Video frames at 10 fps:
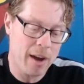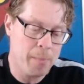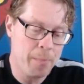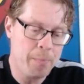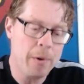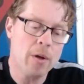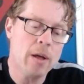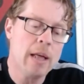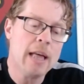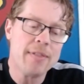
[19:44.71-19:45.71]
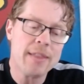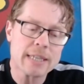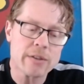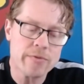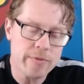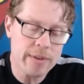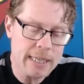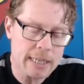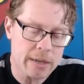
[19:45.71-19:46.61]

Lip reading: But there's a reason.